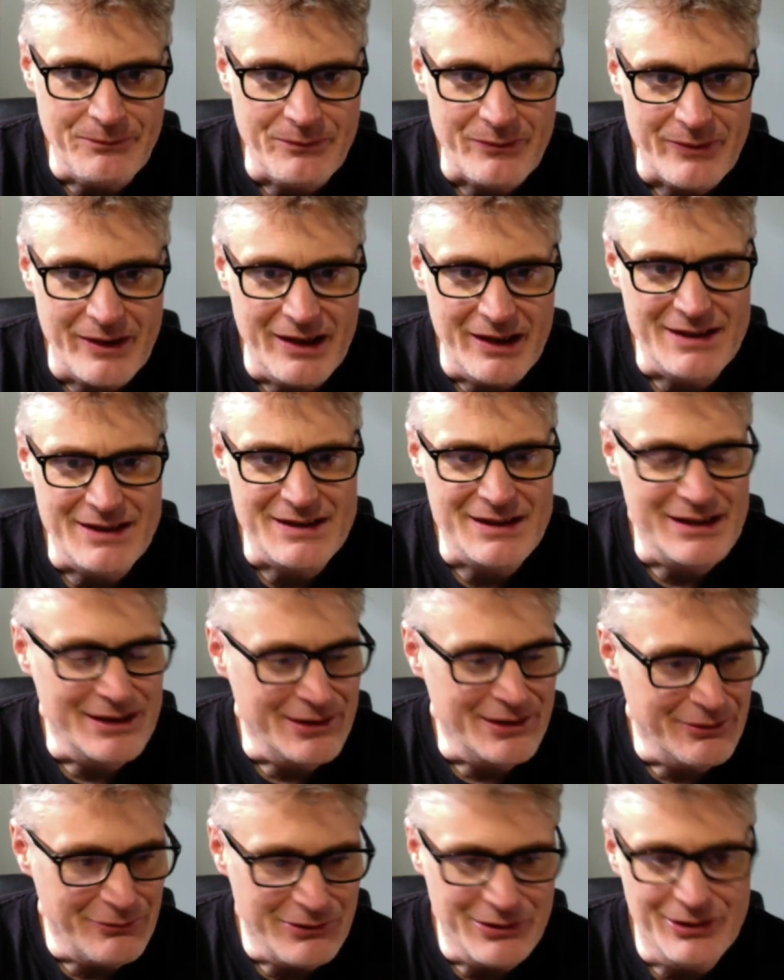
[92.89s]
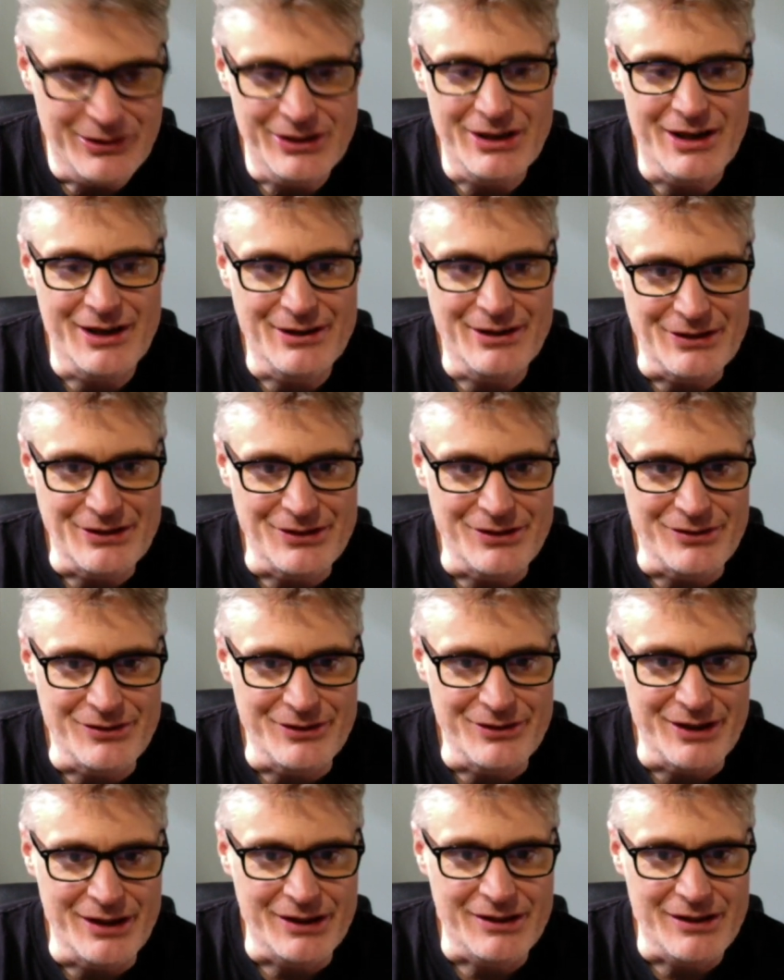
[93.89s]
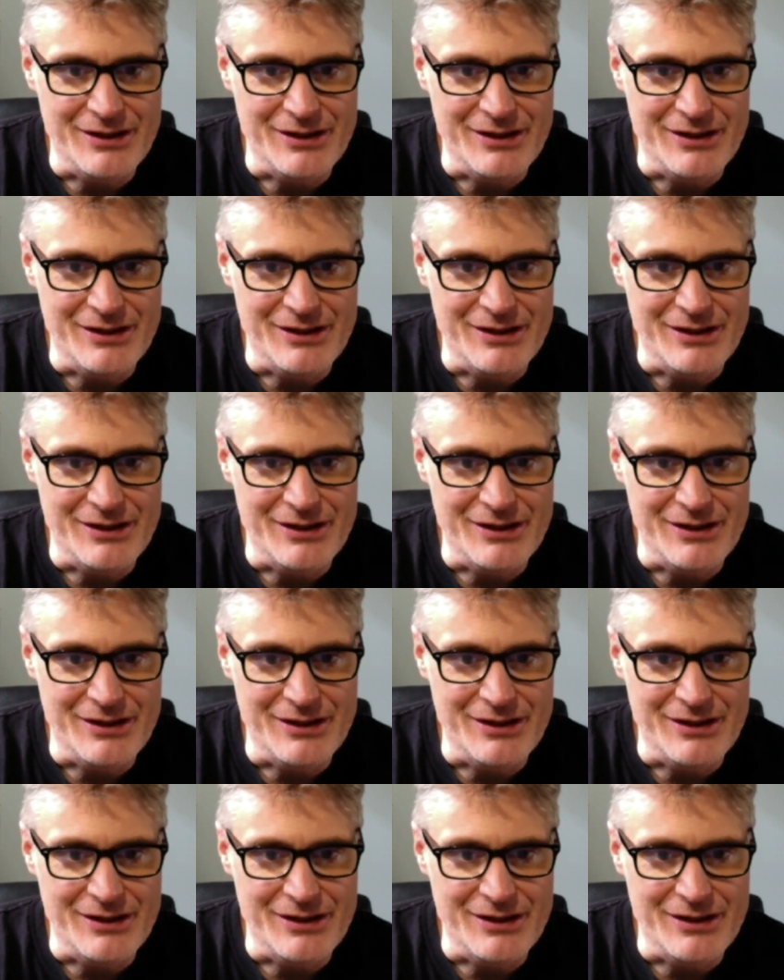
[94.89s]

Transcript: It's getting really hard to do that.